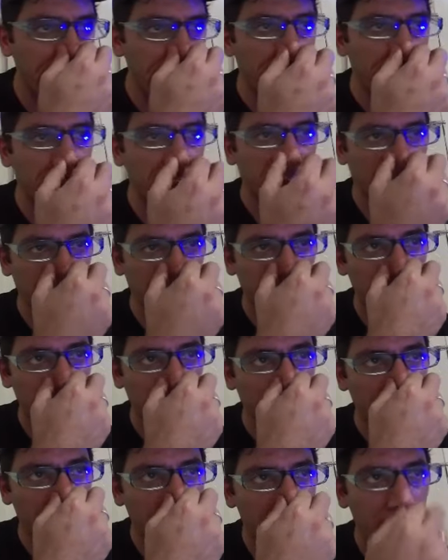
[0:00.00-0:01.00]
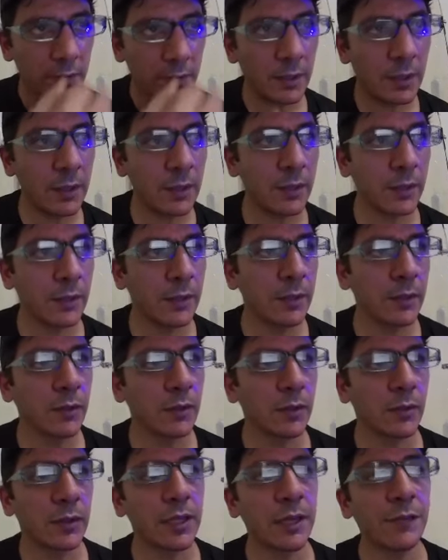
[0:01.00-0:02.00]
important job.
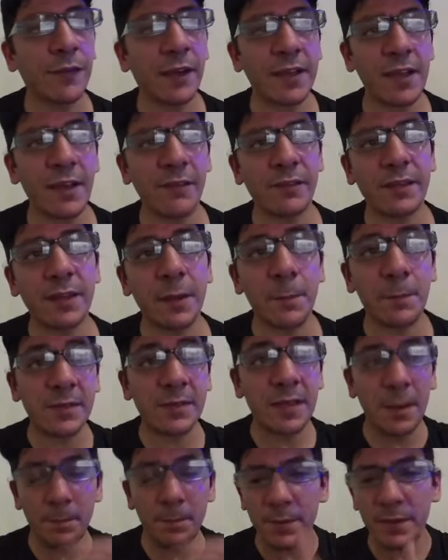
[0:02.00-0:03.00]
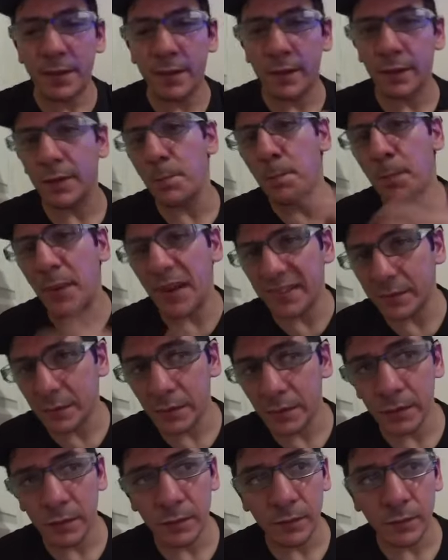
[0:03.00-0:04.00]
If I have Tripsip in past,
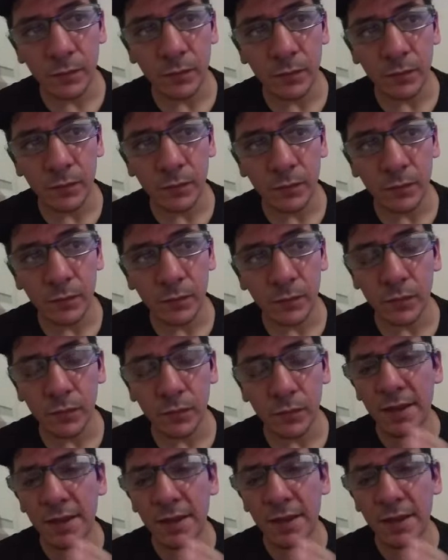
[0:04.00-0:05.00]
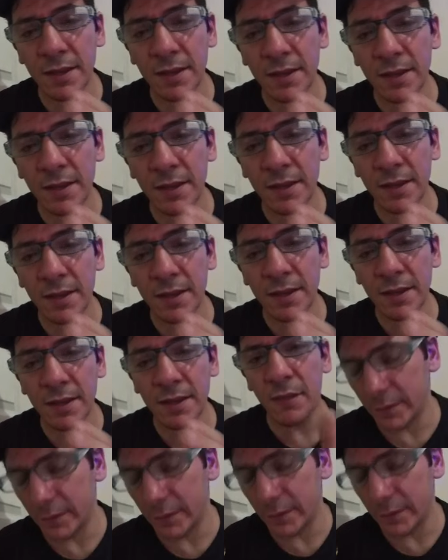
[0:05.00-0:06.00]
I have already
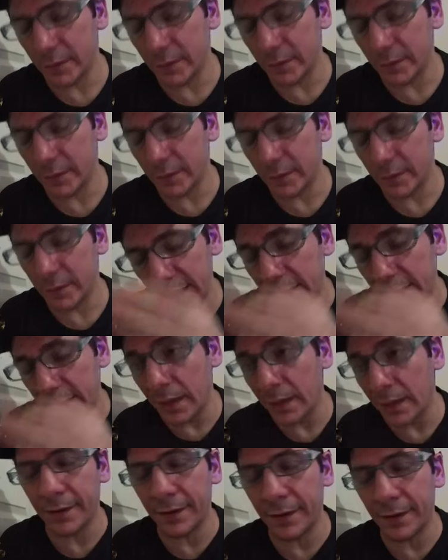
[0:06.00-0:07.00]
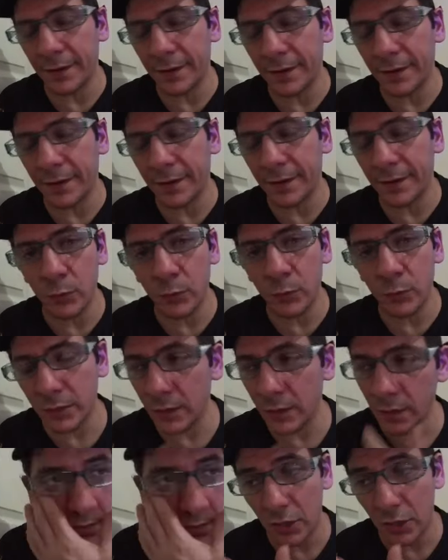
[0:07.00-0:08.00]
still the channel with
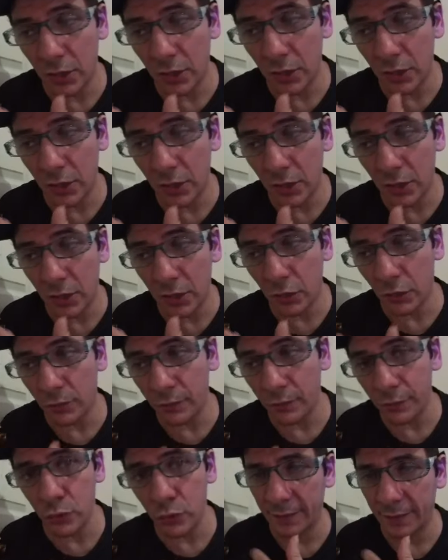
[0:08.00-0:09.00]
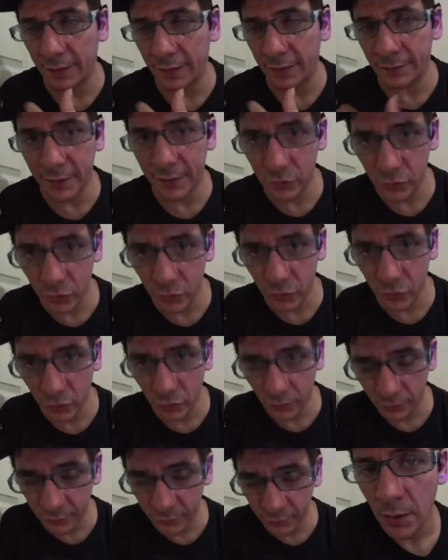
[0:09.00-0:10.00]
20 million views, 100,000.
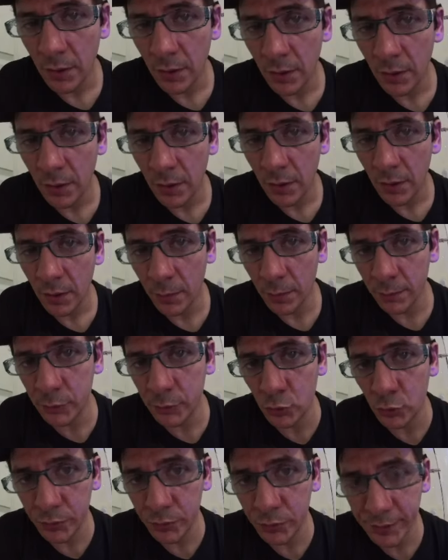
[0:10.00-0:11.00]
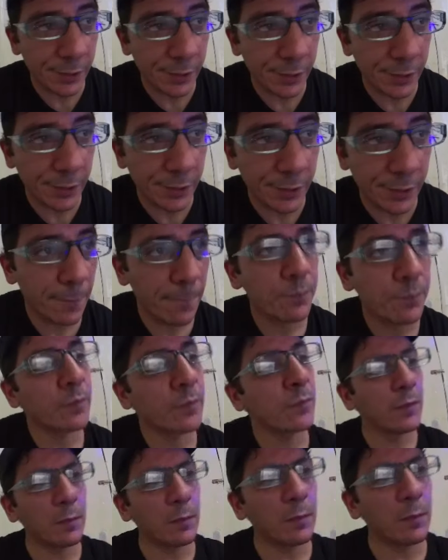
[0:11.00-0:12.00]
Subscriber, but you
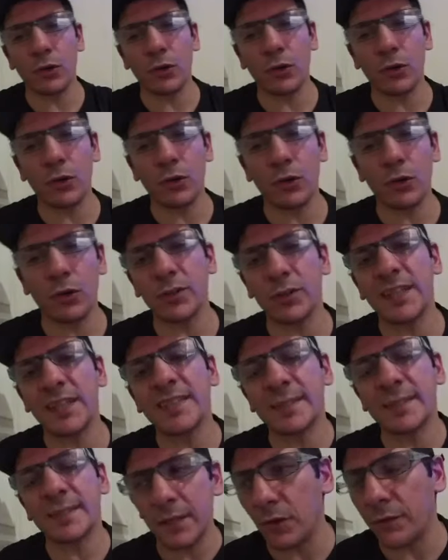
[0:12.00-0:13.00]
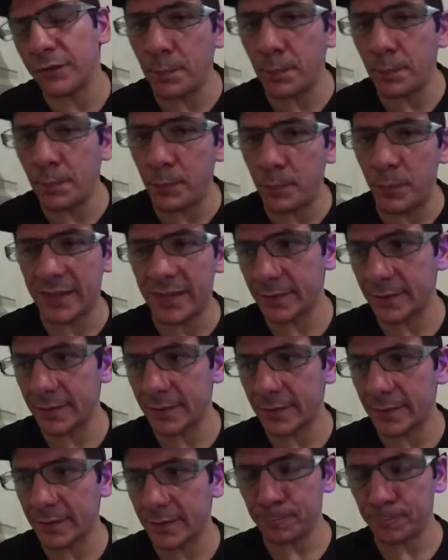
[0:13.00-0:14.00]
know, the seed of the past
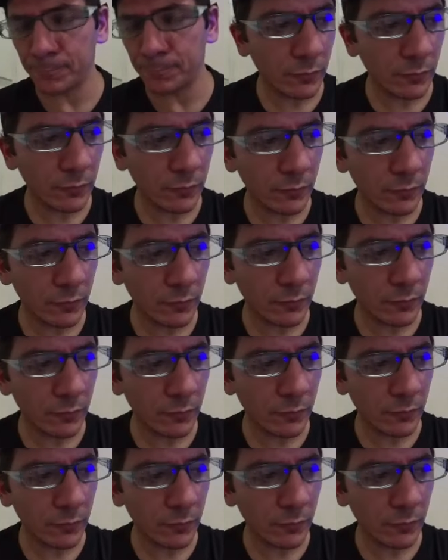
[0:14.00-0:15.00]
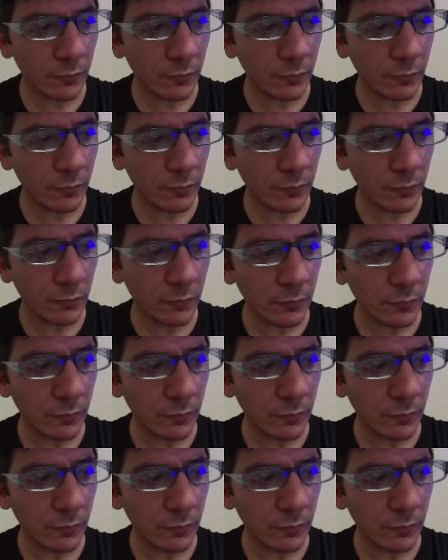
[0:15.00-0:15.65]
became the success